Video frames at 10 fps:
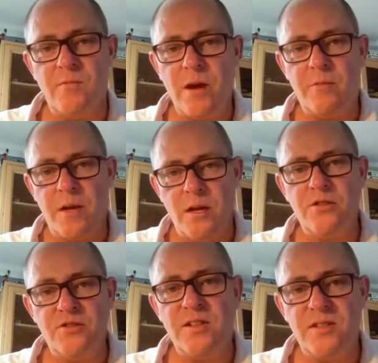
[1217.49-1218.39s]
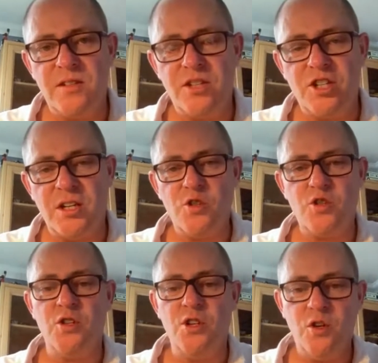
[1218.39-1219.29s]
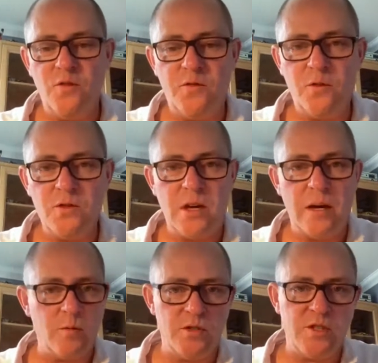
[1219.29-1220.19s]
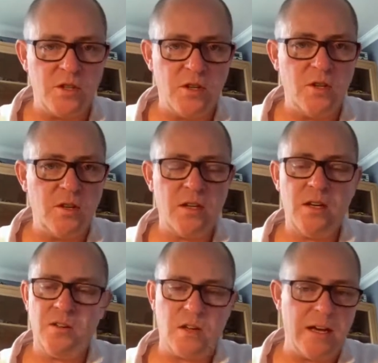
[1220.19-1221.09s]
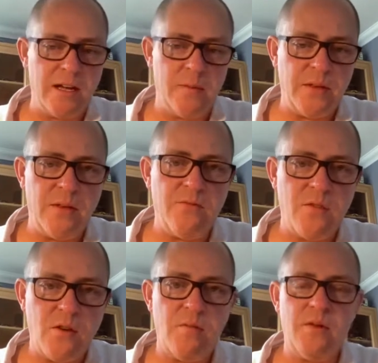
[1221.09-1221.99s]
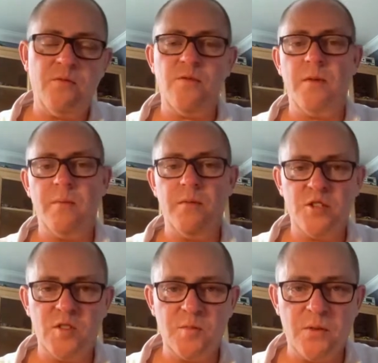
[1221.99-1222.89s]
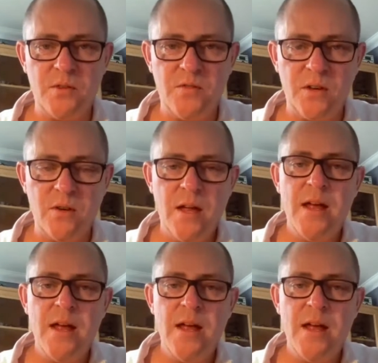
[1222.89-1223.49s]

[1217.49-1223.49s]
where we are transitioning to new fuel types, which is a good thing, it's going to help the environment from an emissions point of view.